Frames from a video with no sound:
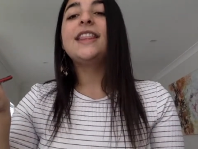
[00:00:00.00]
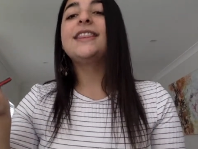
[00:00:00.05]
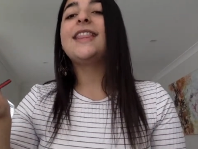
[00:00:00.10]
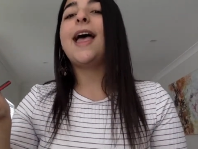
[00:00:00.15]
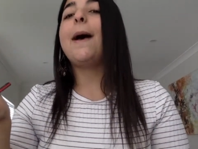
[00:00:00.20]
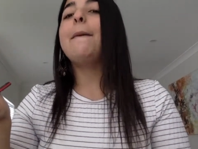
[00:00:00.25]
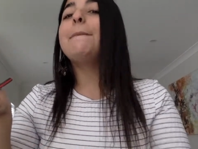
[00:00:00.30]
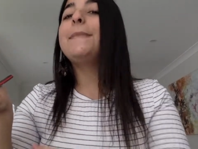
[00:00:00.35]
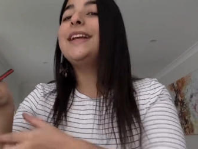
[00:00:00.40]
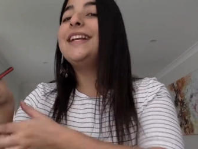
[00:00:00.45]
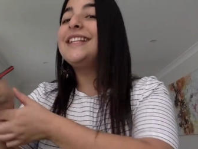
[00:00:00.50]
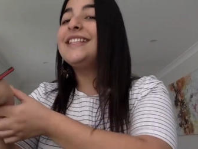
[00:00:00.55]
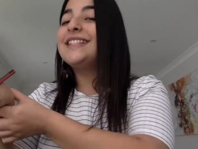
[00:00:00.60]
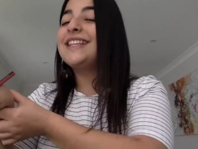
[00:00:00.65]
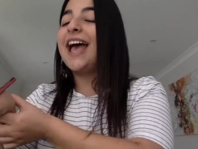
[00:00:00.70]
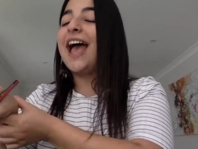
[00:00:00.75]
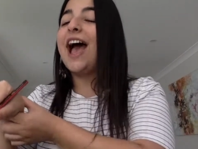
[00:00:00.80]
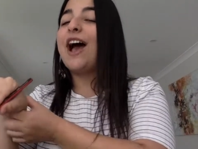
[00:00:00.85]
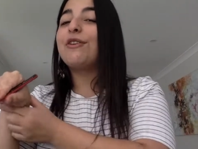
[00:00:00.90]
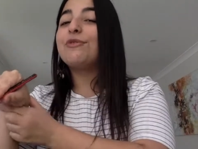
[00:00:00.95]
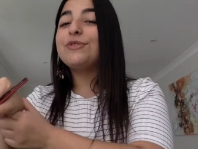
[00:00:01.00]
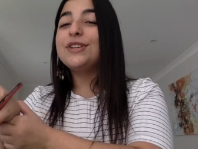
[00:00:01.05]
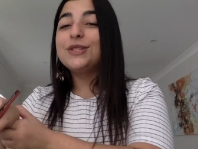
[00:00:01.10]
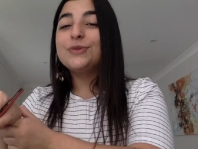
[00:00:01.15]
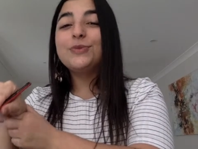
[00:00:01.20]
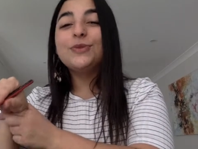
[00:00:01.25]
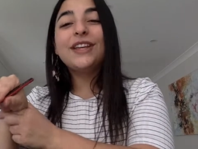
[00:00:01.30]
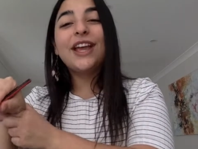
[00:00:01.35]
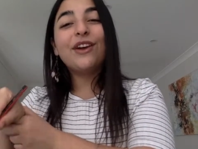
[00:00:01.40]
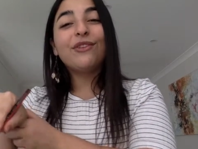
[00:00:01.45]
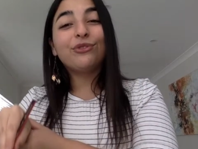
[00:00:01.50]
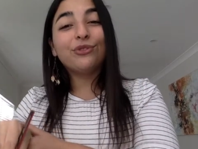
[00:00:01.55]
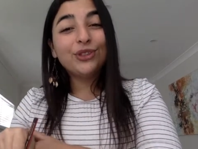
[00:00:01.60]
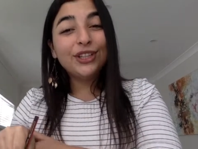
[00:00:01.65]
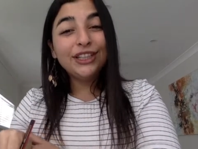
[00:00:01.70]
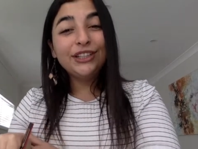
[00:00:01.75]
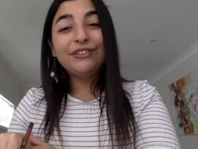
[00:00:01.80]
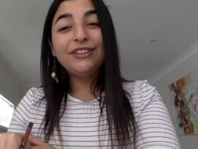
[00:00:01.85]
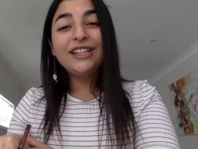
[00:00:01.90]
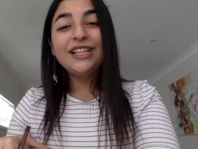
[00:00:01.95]
that means our wrist will get
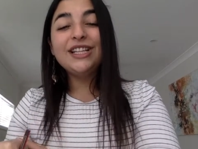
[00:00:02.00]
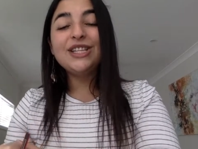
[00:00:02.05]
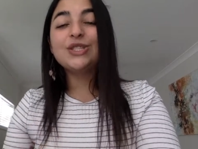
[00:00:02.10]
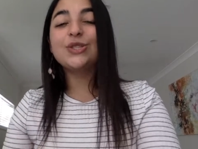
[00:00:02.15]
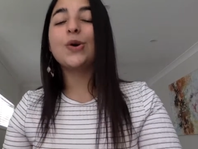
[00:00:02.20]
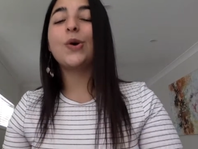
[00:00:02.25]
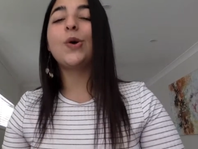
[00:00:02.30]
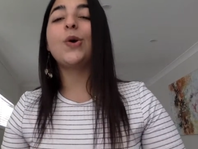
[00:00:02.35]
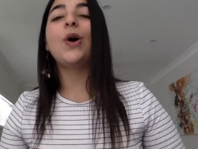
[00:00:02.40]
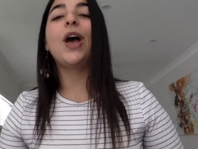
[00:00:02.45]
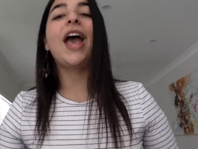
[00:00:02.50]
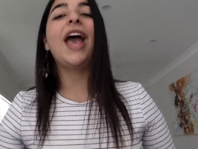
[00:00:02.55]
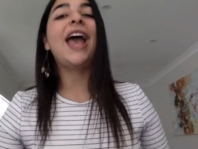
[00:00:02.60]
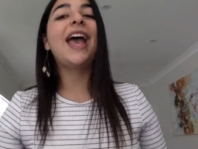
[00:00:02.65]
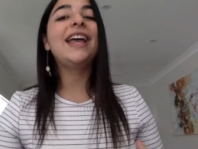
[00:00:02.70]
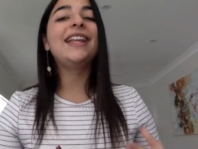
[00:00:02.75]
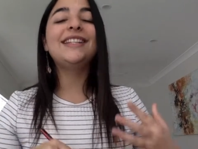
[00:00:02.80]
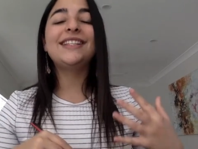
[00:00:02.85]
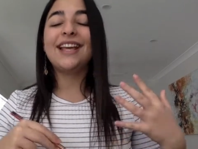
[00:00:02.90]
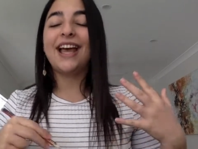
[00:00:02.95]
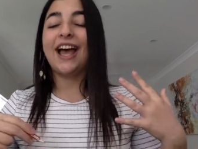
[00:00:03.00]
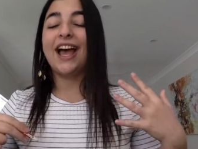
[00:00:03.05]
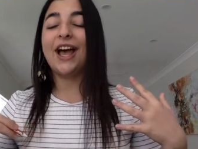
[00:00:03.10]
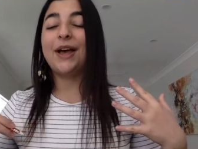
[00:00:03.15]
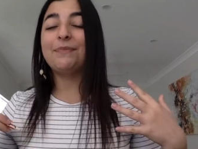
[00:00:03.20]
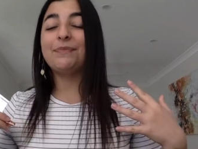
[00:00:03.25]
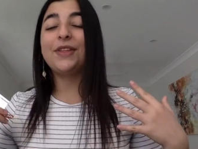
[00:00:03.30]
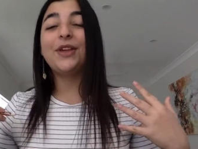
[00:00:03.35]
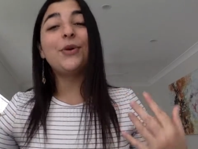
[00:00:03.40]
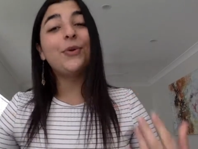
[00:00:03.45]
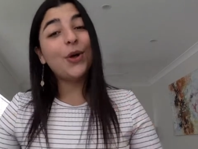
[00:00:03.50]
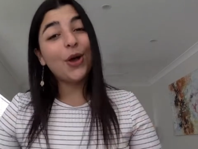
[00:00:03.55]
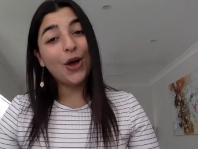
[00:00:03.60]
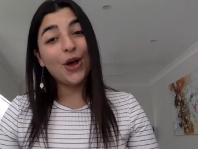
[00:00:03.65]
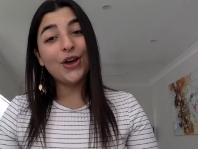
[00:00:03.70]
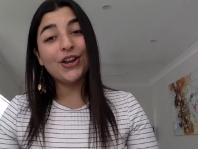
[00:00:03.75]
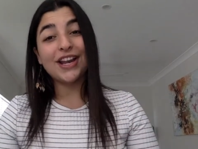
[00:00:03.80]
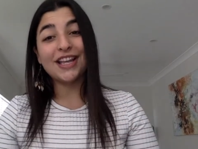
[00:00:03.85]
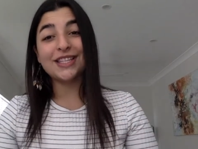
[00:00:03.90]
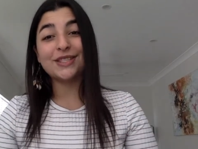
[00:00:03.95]
really, really sore and um, it'll
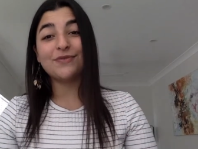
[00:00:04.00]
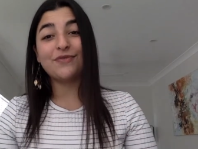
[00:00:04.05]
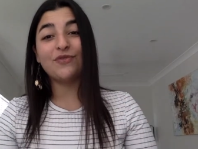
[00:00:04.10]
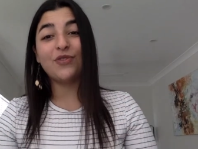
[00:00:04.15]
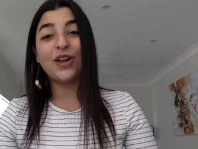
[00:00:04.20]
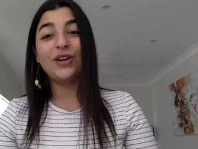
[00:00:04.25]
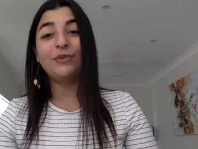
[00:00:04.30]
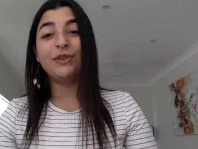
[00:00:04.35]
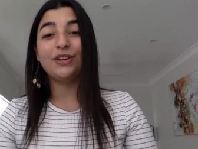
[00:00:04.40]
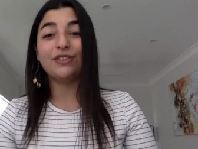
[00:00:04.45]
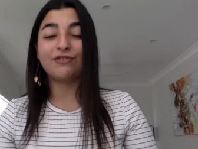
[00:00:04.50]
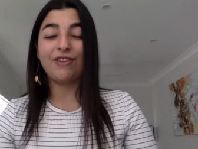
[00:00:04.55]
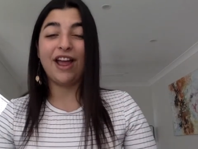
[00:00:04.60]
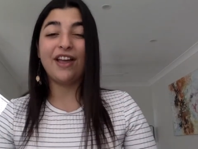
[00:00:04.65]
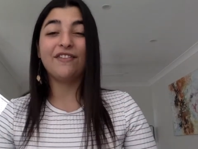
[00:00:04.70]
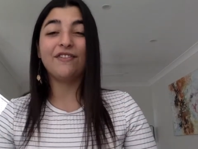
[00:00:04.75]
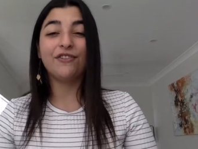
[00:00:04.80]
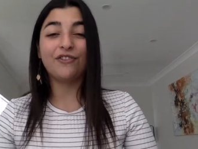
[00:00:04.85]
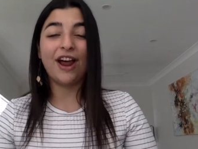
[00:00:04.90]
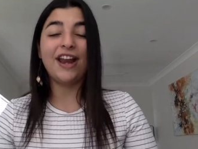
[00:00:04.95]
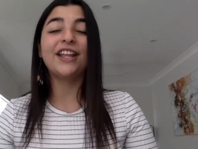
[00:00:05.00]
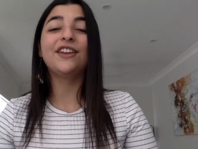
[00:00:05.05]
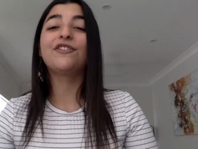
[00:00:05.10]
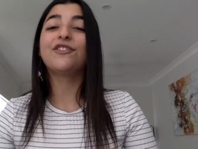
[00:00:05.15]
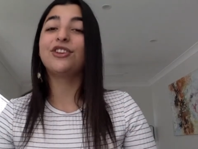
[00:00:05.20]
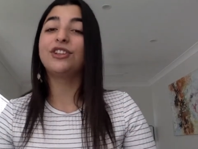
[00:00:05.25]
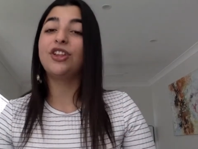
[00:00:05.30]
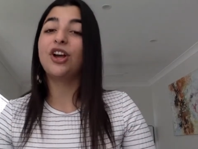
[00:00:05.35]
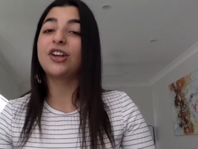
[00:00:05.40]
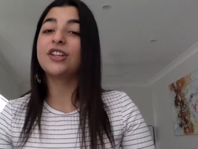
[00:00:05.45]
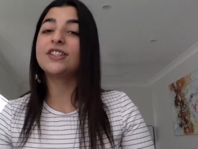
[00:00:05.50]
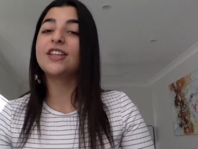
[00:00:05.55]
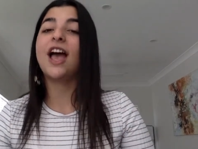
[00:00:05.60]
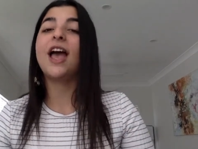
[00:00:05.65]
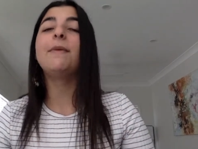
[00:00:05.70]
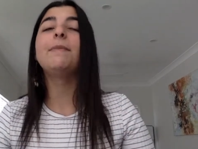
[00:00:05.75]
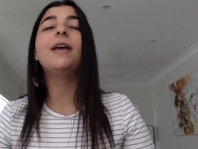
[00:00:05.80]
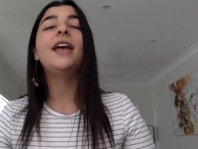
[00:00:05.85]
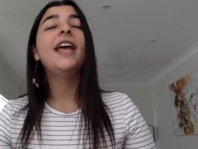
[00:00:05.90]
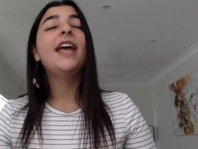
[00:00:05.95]
hurt us when we're writing for a long time.